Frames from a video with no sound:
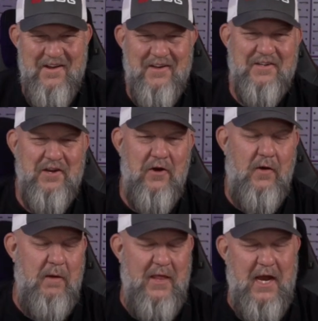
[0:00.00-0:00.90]
So,
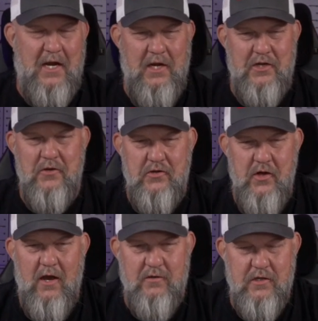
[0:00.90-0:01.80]
I mean, that kind of shows you
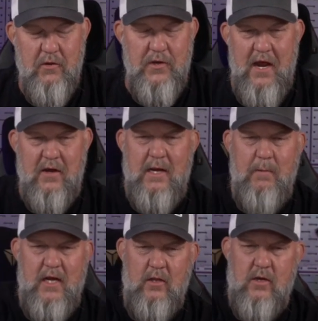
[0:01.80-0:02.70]
how slowed down. Because, I
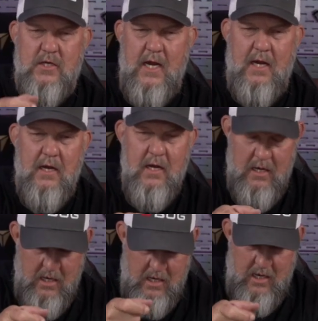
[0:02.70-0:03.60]
mean, it looks like
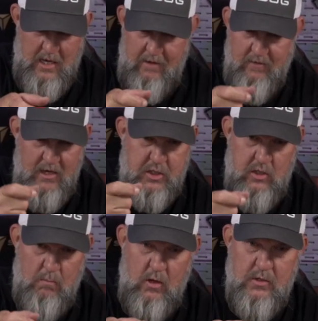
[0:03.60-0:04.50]
even in
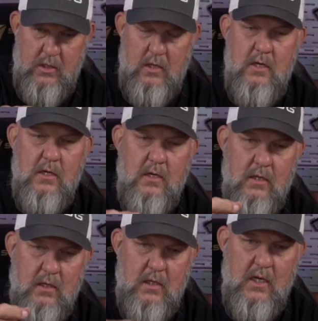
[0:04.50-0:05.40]
slow motion,
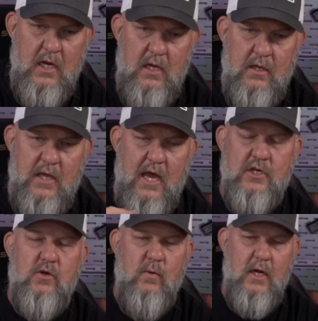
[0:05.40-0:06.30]

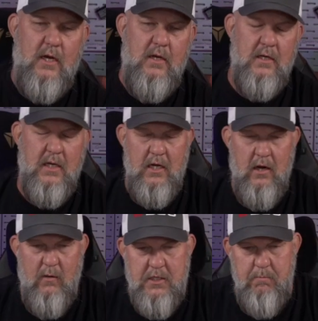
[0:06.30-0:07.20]
that's quick. You
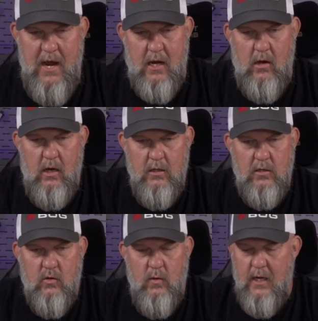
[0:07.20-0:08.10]
know, it's back on
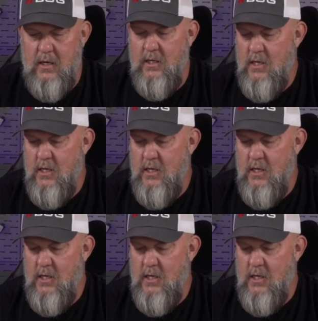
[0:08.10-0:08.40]
quick.